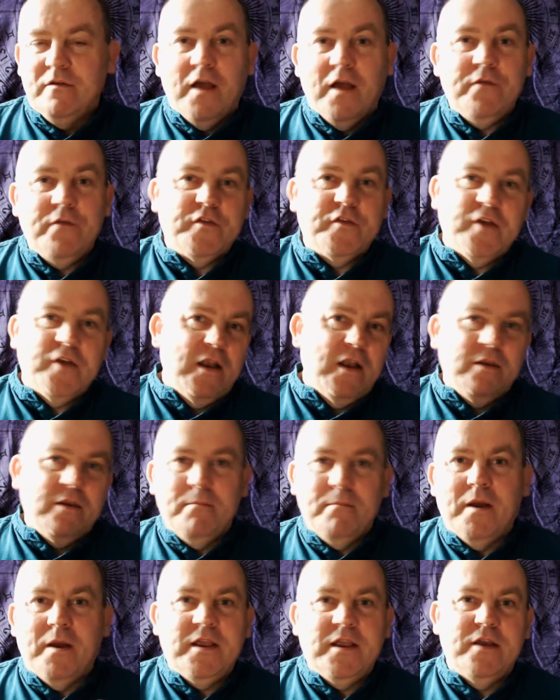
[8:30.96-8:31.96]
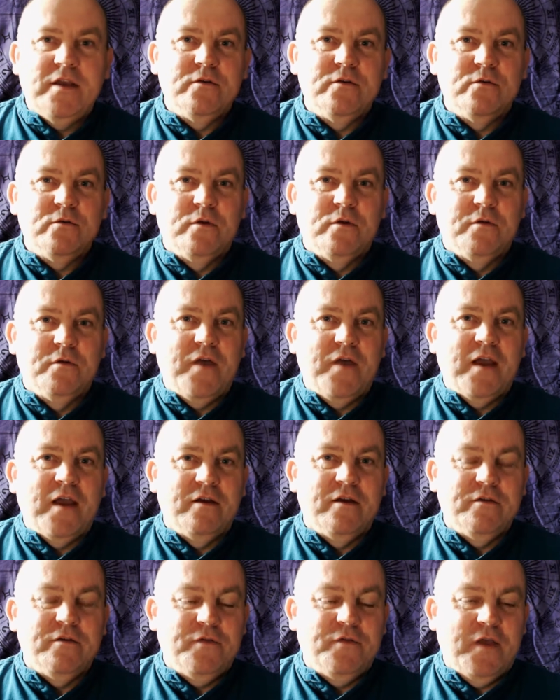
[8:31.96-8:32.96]
lifestyle and money and all of that
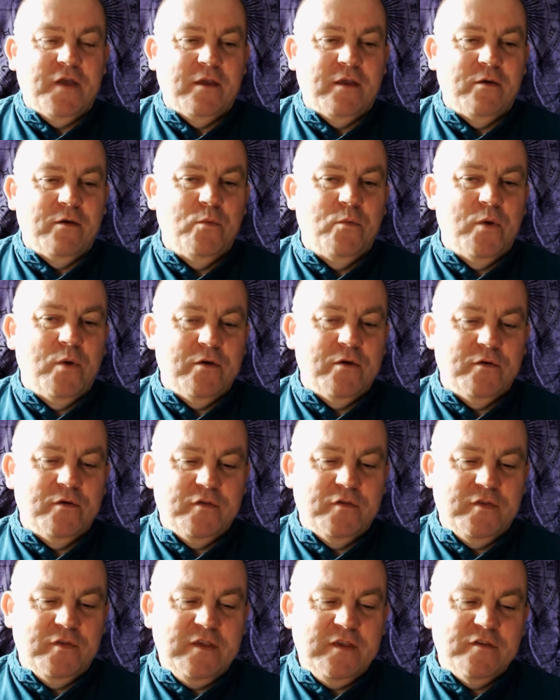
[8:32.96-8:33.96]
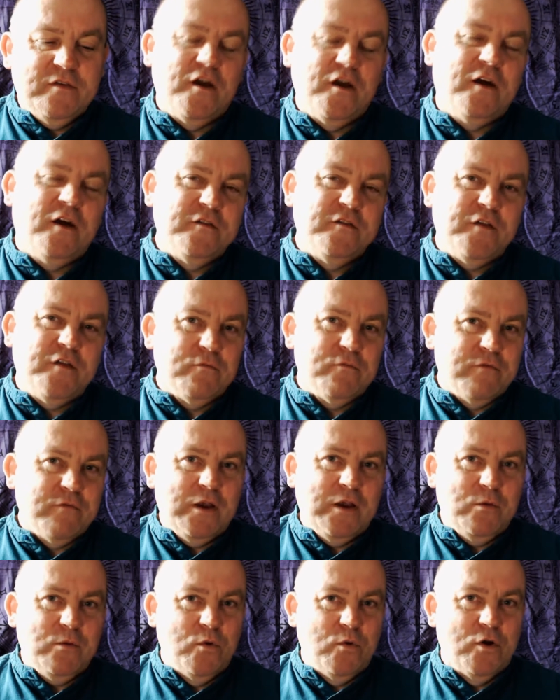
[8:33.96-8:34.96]
kind of thing. Whereas these cards don't
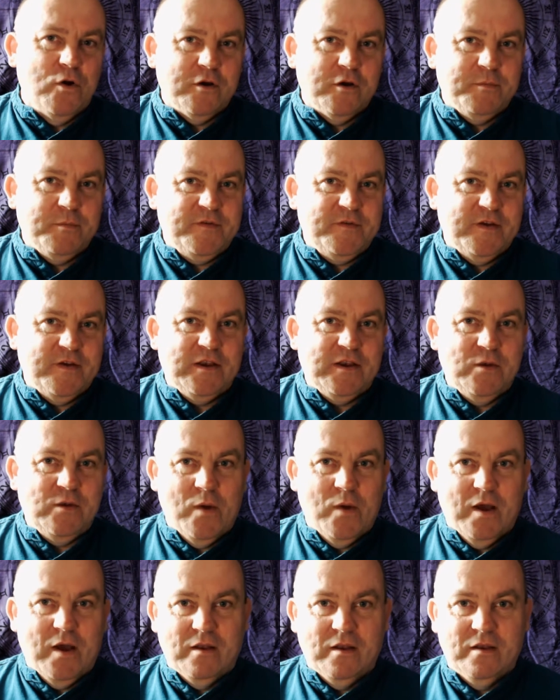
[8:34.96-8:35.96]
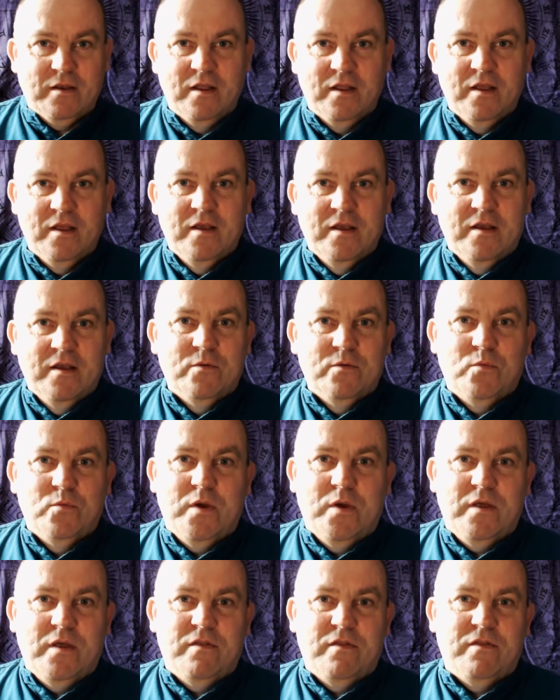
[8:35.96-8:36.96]
really work particularly well
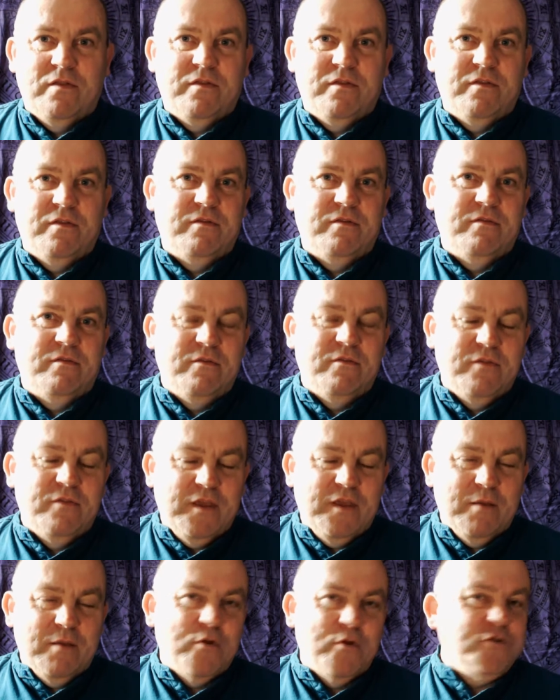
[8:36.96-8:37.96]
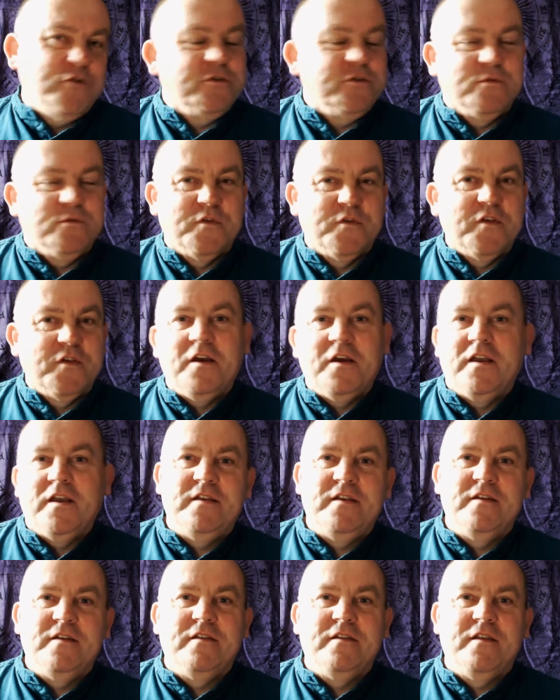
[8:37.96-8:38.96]
with the emotional
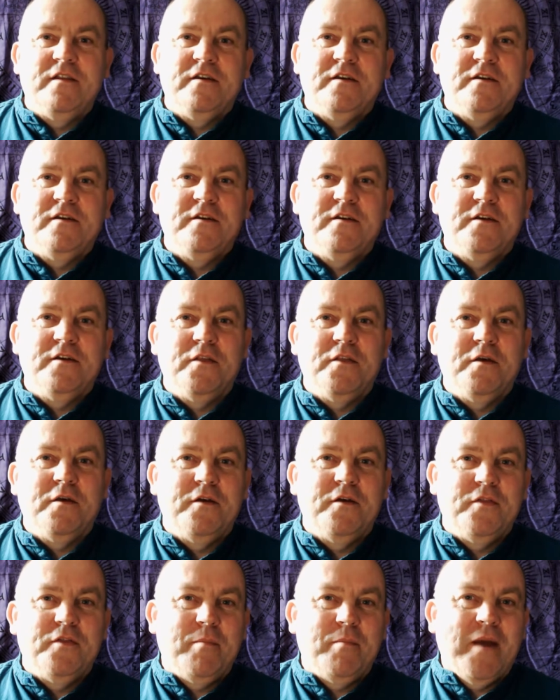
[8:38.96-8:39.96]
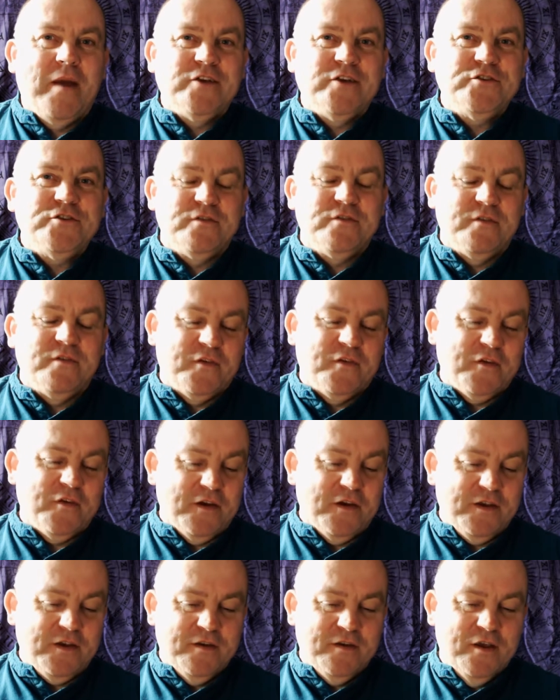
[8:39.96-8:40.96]
side and the passion
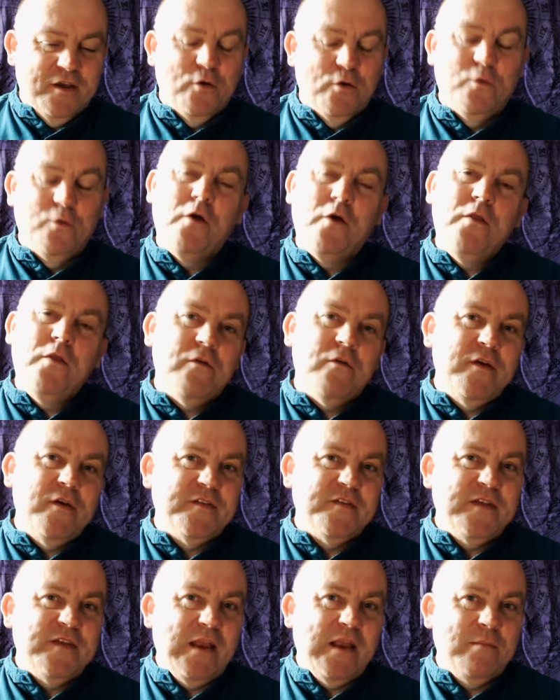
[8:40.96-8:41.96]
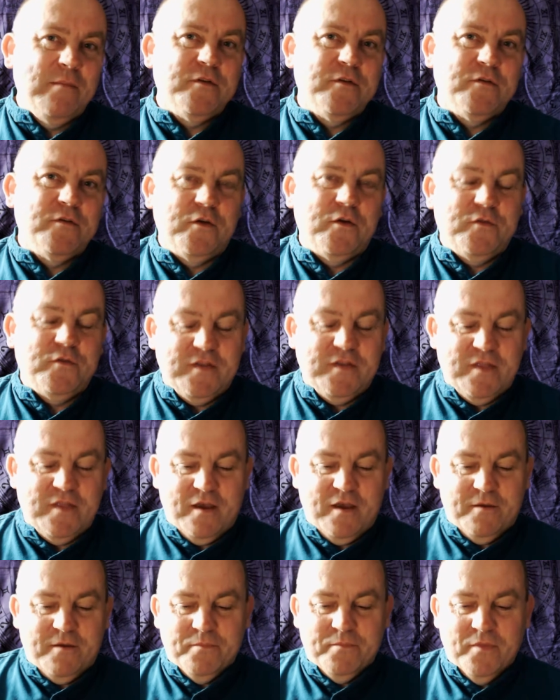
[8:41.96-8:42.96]
side, although there is an element of those in
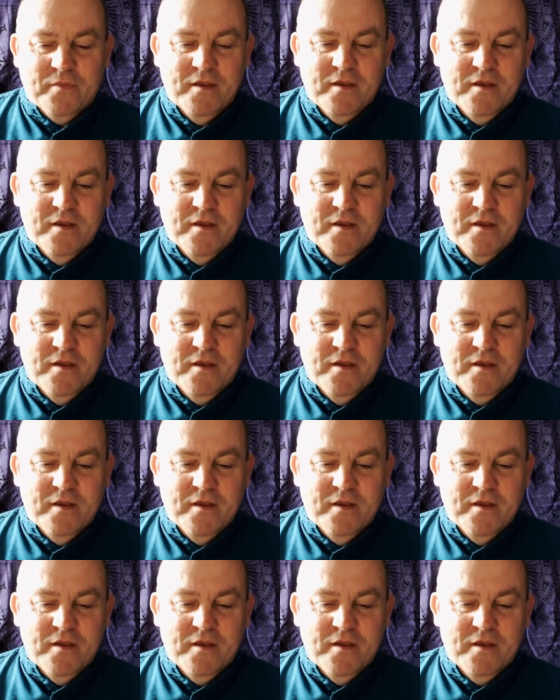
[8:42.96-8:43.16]
there.